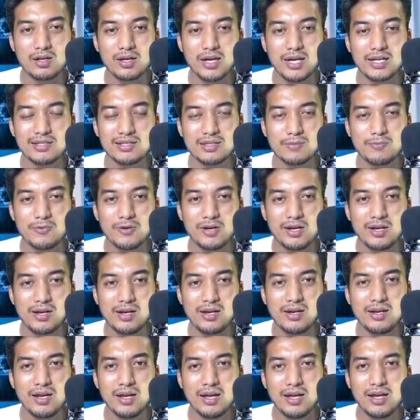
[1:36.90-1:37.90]
get
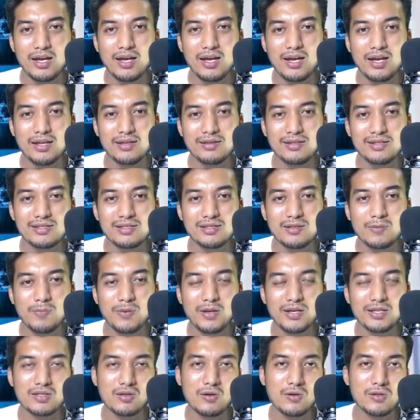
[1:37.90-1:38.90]
separated, and this is the
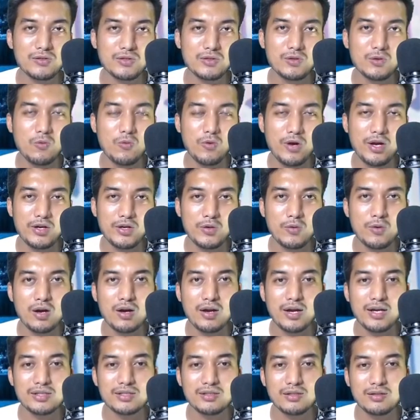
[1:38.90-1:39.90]
place also where you
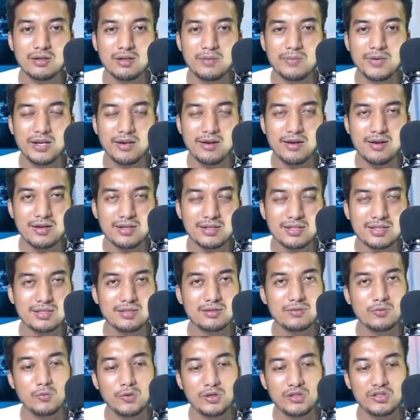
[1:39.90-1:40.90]
are actually gonna be
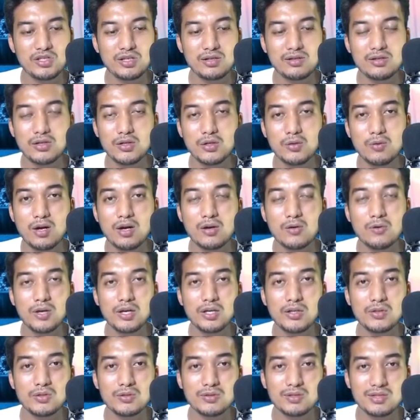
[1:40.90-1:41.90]
asked which gender you are
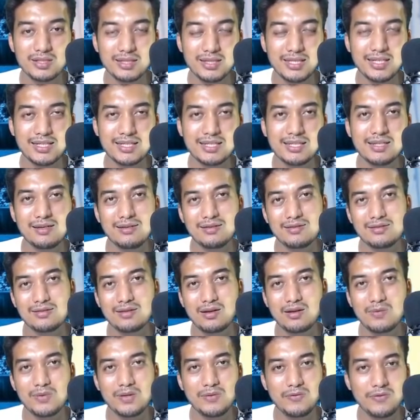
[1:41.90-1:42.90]
going to select. Is it
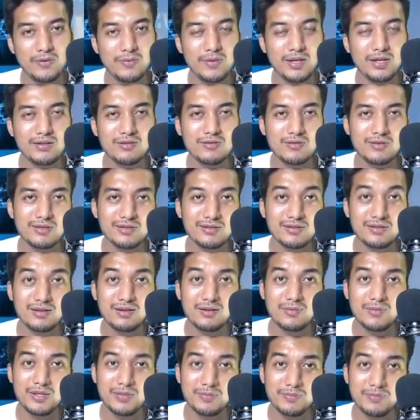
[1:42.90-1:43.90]
gonna be the female or is it
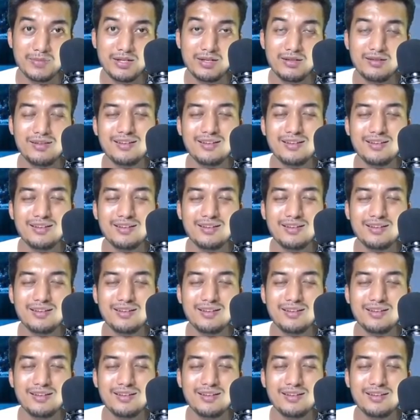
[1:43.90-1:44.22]
gonna be the male?